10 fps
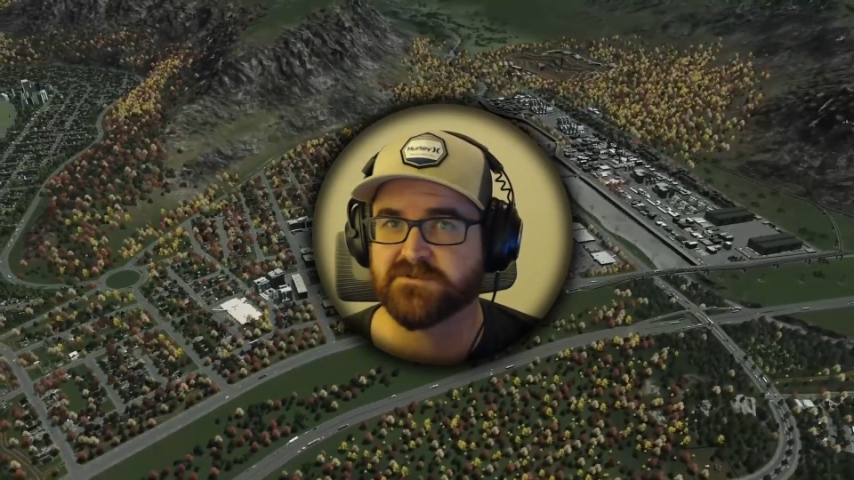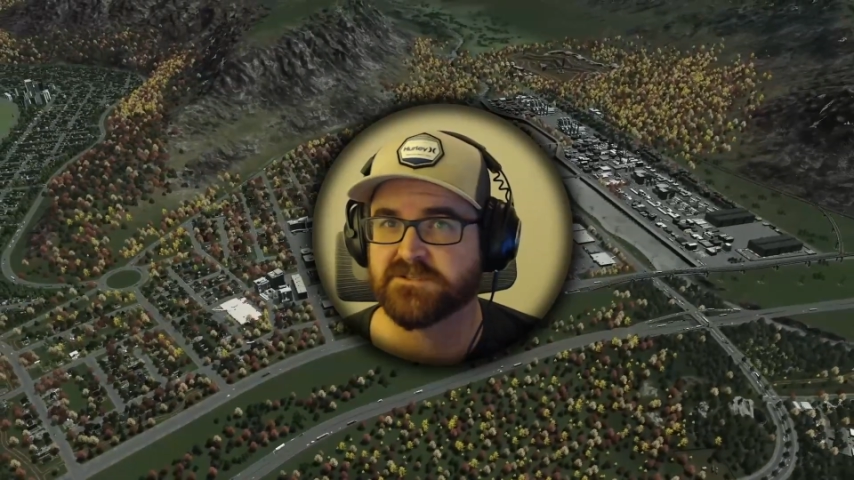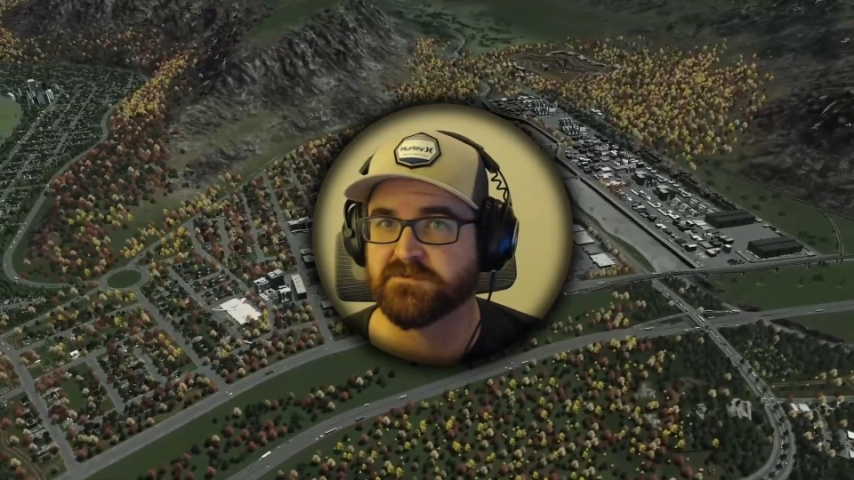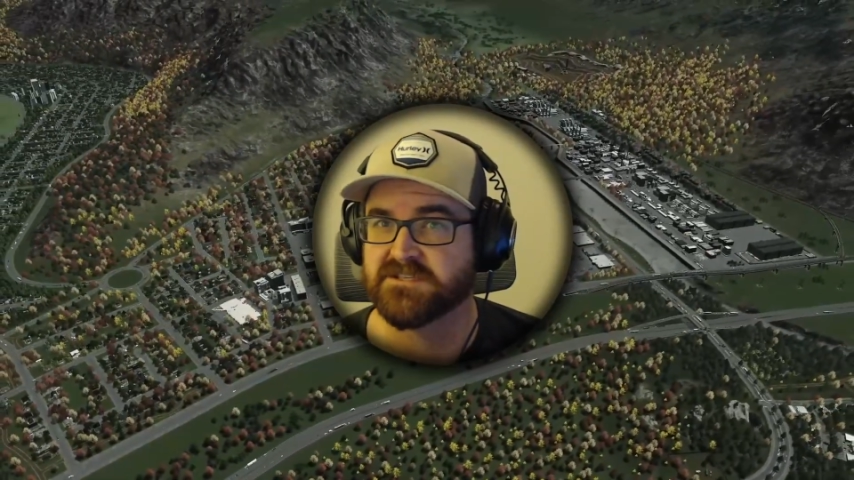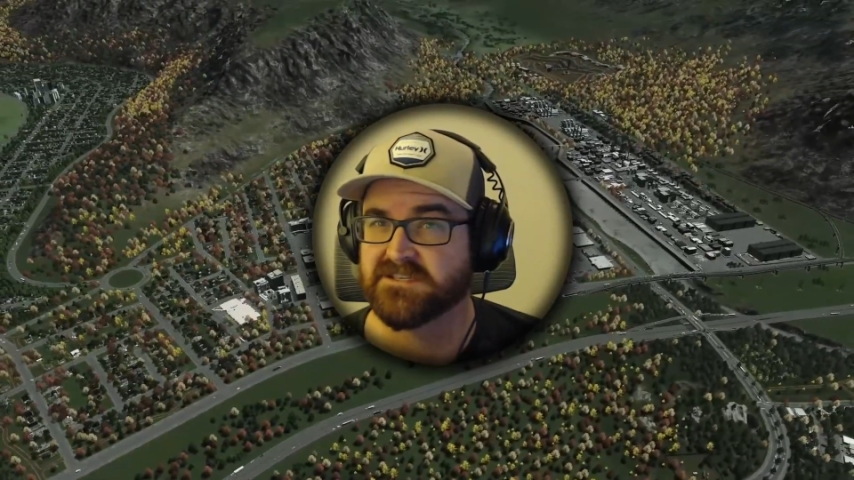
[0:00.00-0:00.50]
to
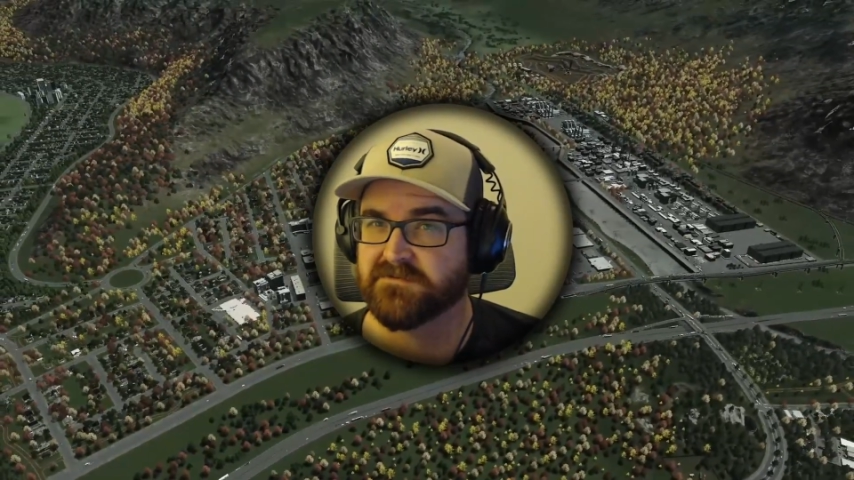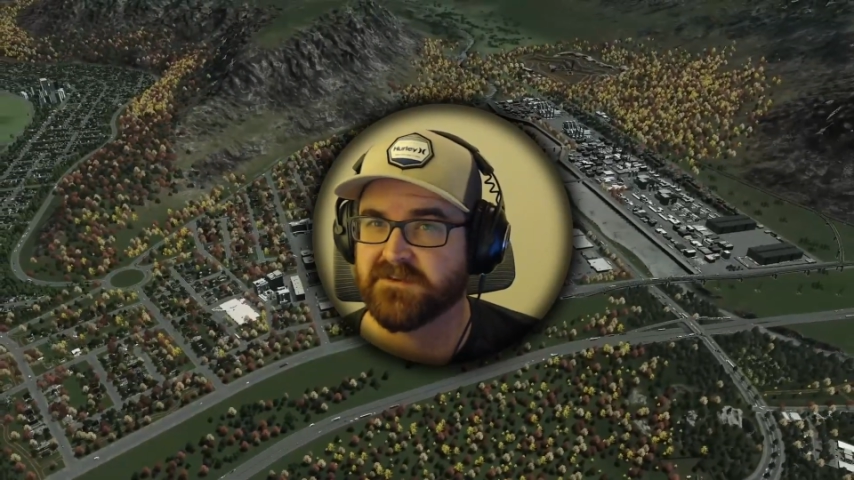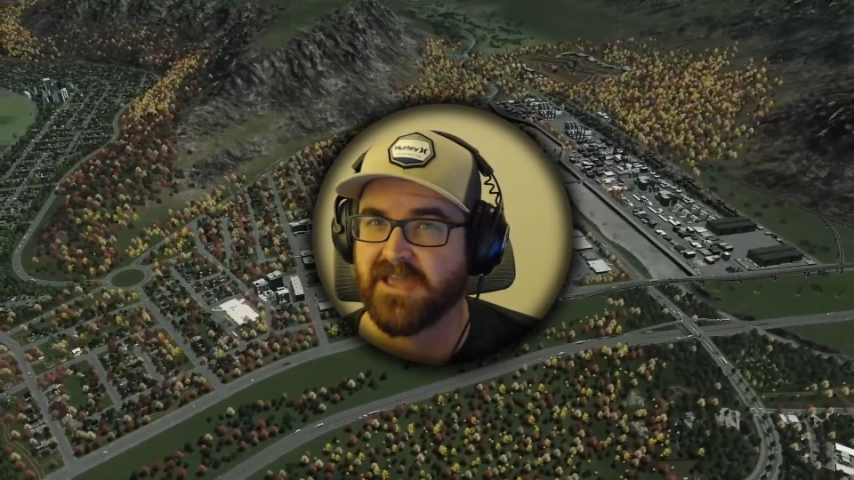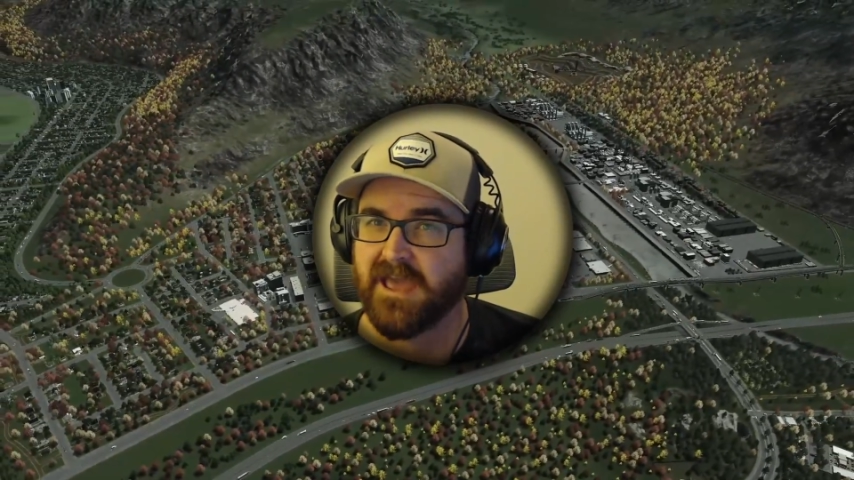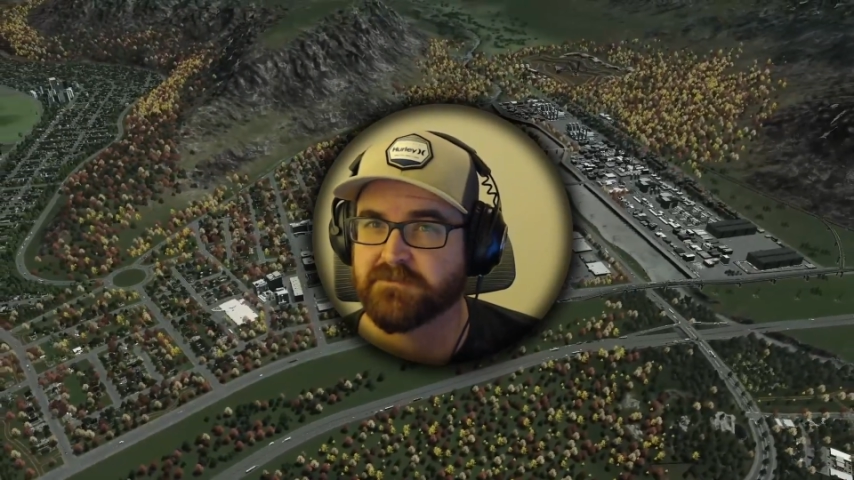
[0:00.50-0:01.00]

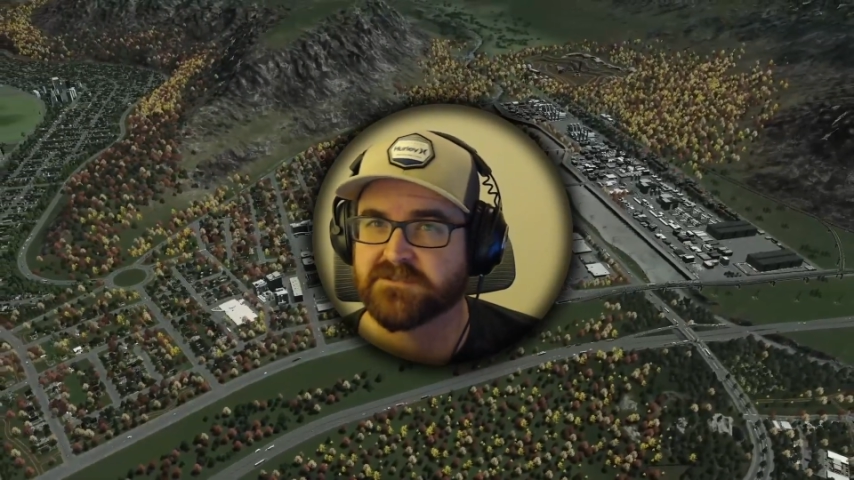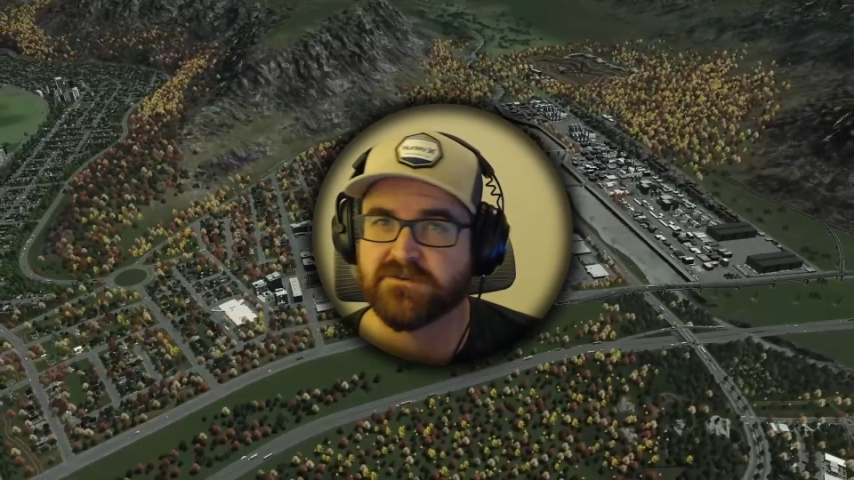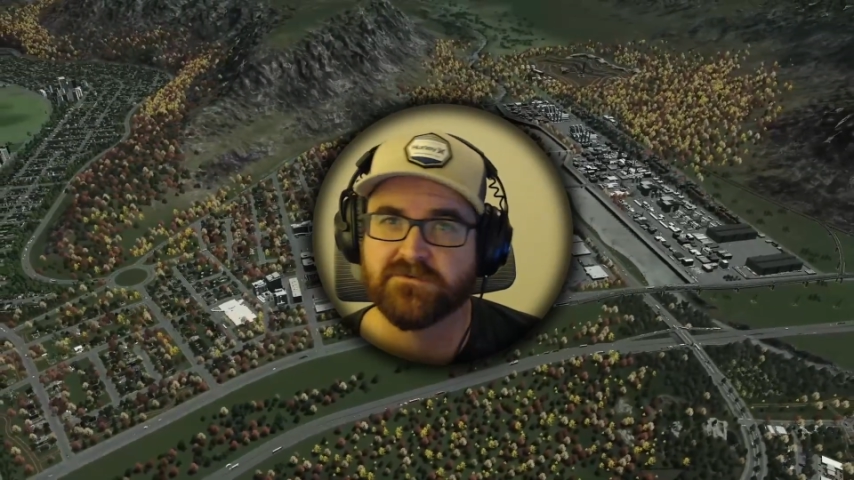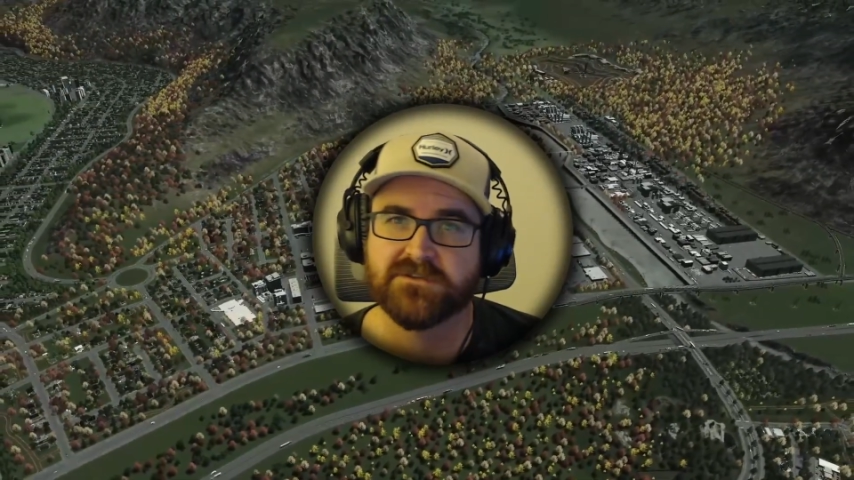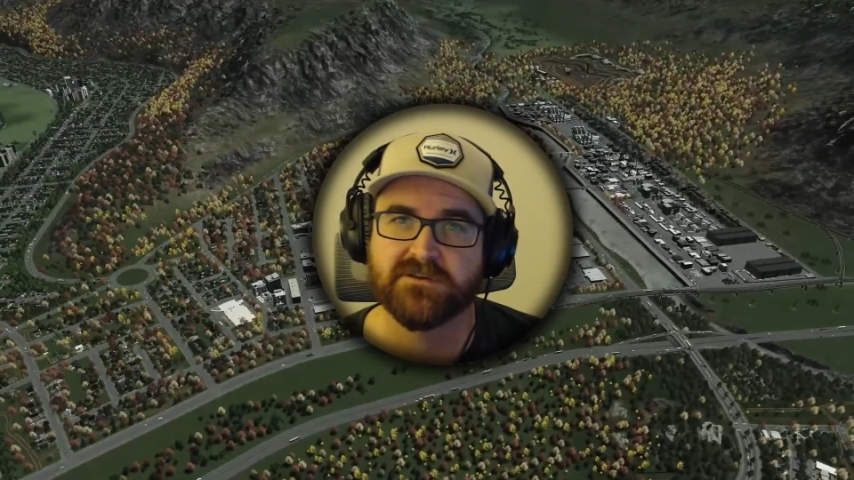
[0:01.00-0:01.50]
specific
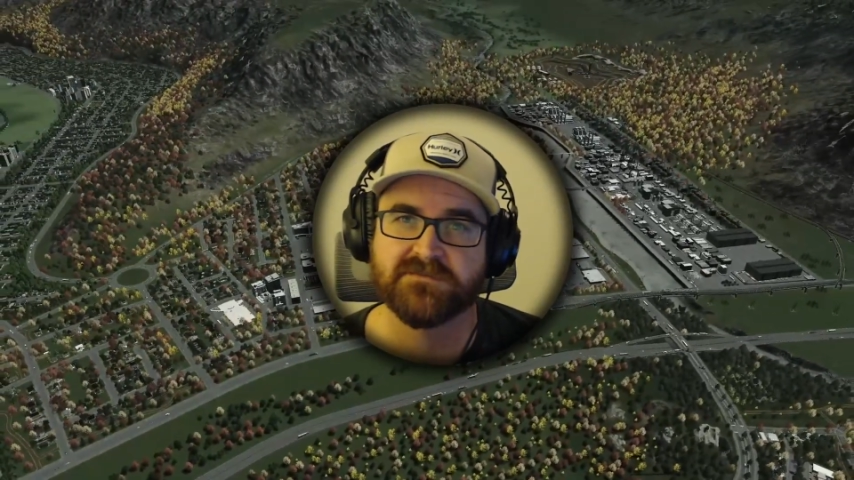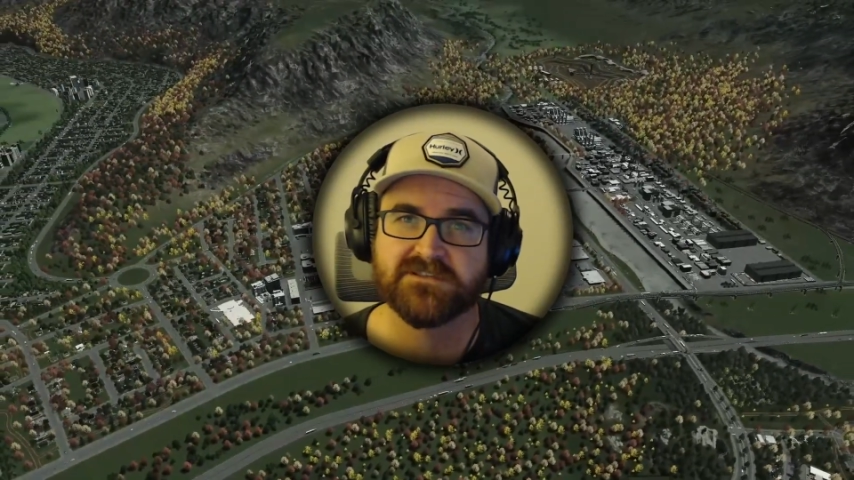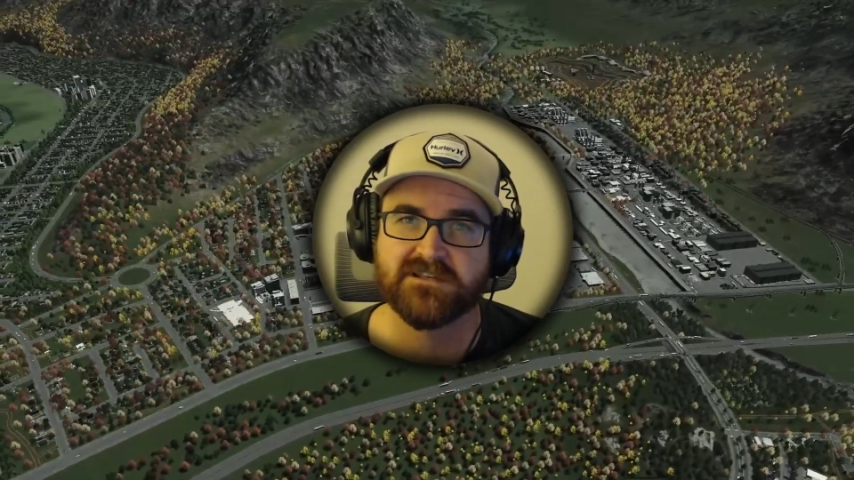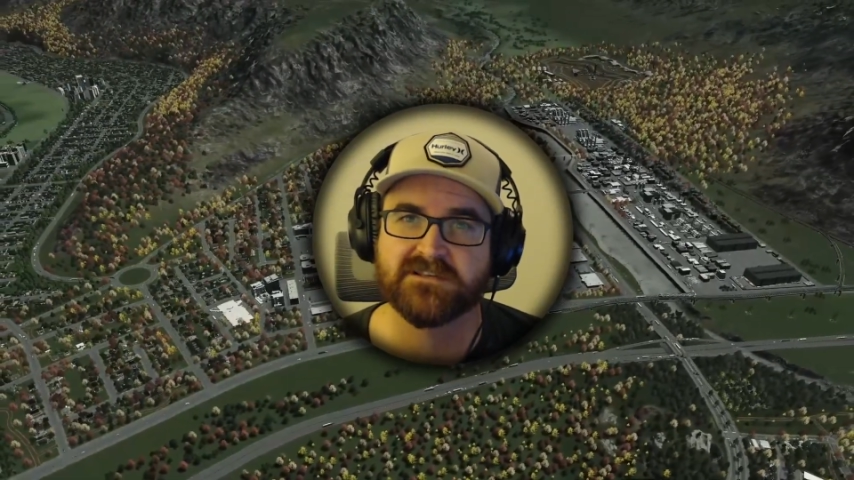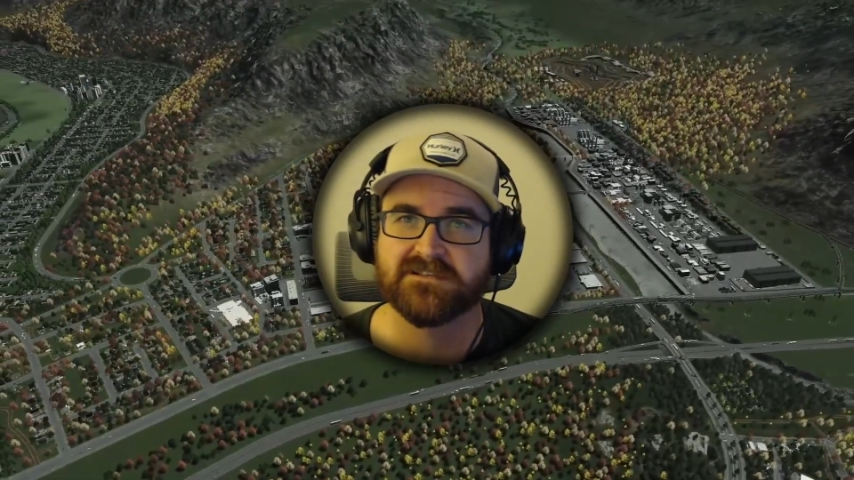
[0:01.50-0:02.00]
episodes of
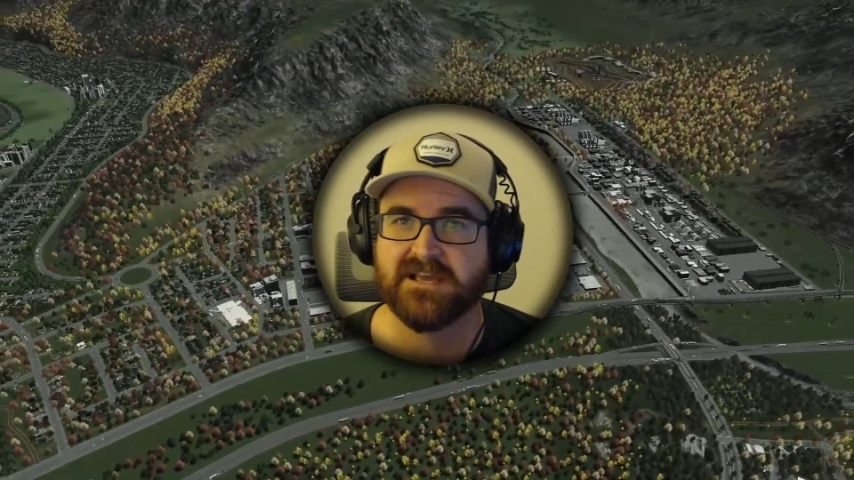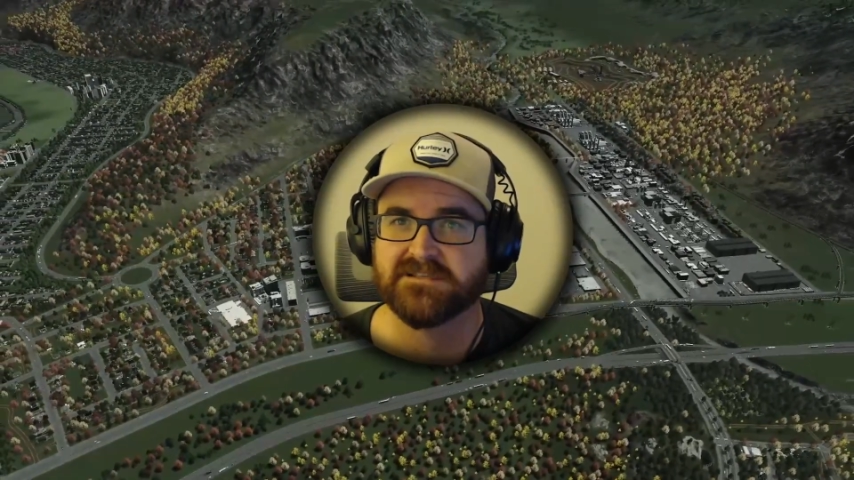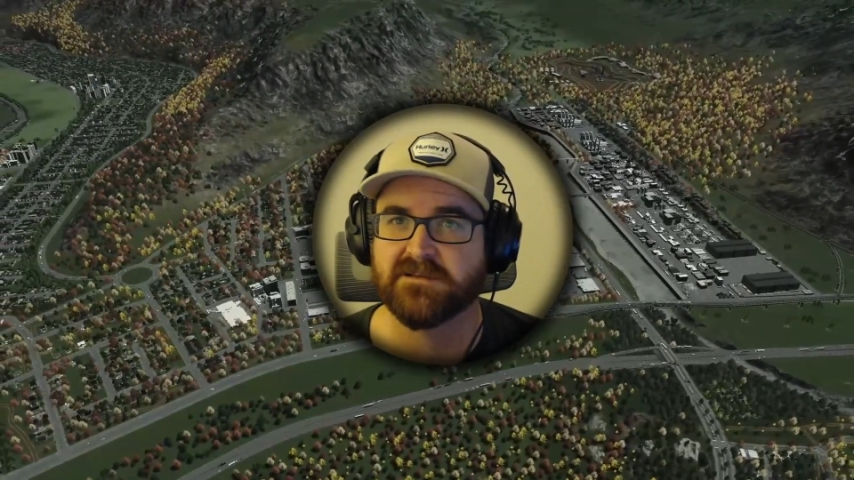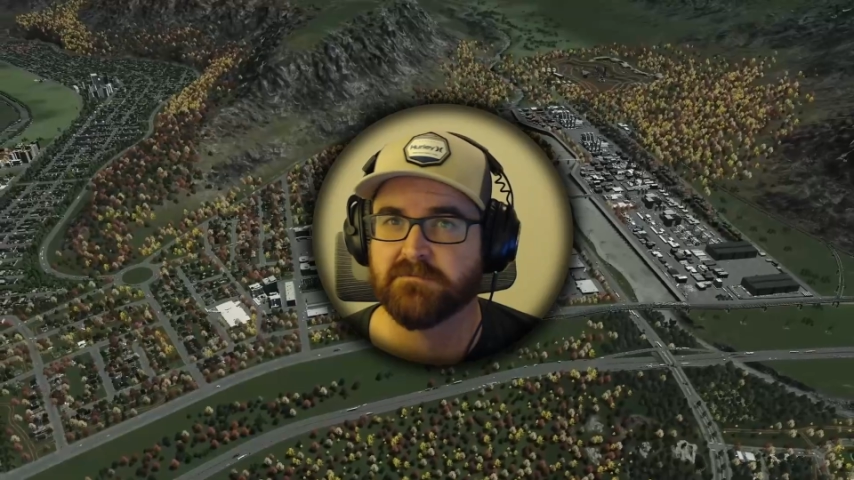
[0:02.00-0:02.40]
cities as I'm